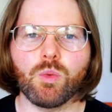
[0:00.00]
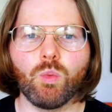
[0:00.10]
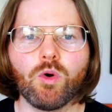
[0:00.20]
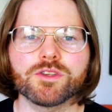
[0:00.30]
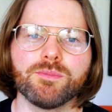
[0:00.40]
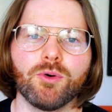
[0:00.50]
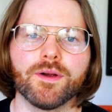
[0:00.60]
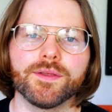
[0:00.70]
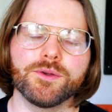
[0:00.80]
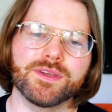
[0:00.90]
What's
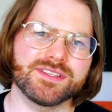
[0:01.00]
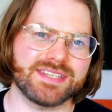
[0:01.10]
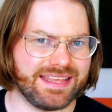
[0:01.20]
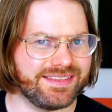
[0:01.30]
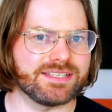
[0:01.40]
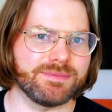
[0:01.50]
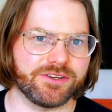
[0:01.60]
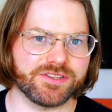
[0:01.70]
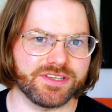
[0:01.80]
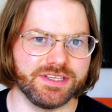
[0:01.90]
more, you can send these
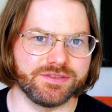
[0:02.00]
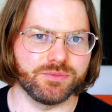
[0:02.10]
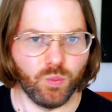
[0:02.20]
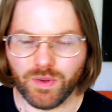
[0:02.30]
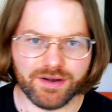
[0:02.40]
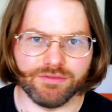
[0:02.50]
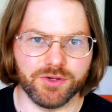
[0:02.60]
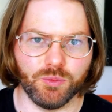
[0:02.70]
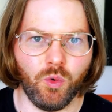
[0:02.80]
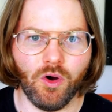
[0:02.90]
matrices wherever
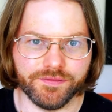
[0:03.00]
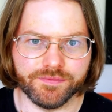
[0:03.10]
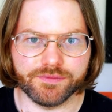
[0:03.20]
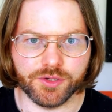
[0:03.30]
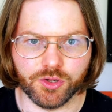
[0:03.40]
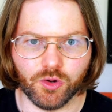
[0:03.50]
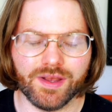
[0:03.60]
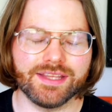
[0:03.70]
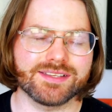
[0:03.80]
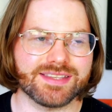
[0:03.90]
you want. You know,
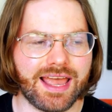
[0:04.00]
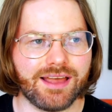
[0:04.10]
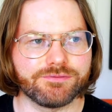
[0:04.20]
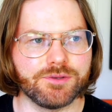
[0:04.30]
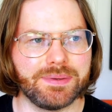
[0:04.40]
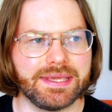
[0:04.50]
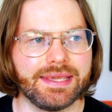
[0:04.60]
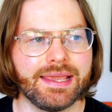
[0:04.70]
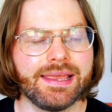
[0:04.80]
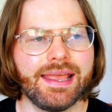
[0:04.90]
it doesn't have to
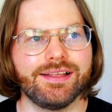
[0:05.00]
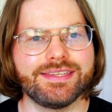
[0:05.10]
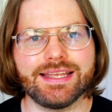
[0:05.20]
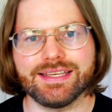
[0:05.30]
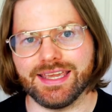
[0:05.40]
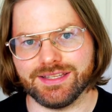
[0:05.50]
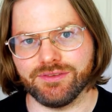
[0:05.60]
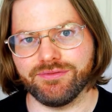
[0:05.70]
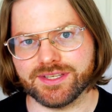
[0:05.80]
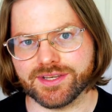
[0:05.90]
be a
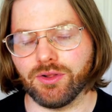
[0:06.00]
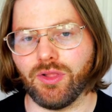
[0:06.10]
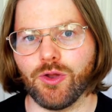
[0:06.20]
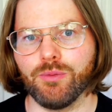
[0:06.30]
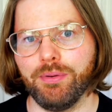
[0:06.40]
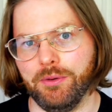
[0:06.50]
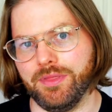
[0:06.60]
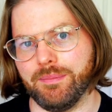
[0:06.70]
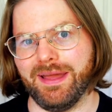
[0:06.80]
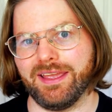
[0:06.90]
dedicated physical output
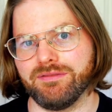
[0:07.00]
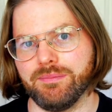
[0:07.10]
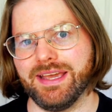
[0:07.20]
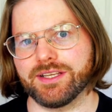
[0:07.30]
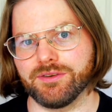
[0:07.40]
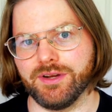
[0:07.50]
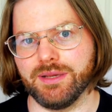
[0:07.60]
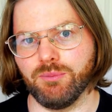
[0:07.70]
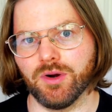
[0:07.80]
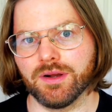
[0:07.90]
on the back of the mixer
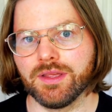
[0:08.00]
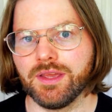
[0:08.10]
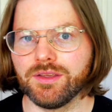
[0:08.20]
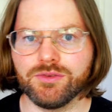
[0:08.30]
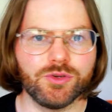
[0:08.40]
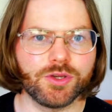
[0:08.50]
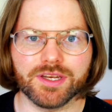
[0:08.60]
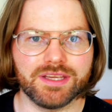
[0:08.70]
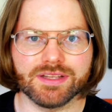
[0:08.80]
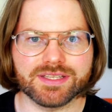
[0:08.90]
anymore. You
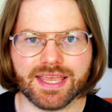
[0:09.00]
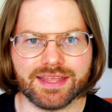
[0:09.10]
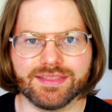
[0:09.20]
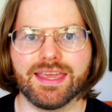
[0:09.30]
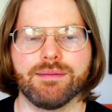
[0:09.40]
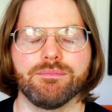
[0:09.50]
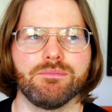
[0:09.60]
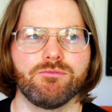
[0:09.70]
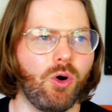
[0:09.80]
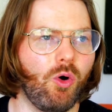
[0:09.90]
can even send
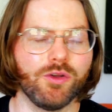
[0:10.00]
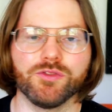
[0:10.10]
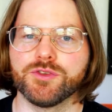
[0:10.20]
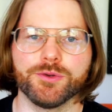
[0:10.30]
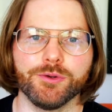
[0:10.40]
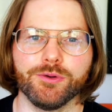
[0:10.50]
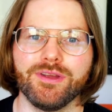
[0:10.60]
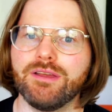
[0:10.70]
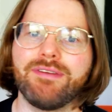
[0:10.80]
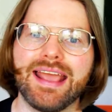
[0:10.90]
them on to
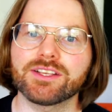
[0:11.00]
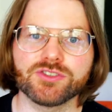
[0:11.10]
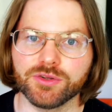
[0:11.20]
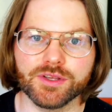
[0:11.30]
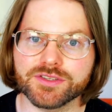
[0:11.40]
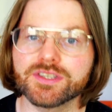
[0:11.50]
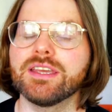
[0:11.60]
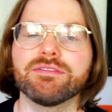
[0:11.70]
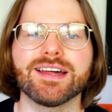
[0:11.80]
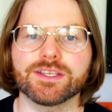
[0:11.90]
effects units
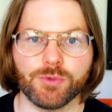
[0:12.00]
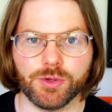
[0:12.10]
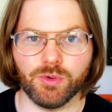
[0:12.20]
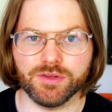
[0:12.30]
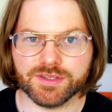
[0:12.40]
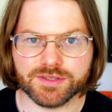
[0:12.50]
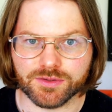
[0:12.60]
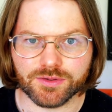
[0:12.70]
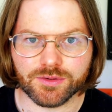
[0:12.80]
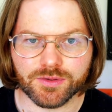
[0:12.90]
if that's what you wanted to
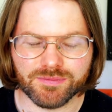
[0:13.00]
do.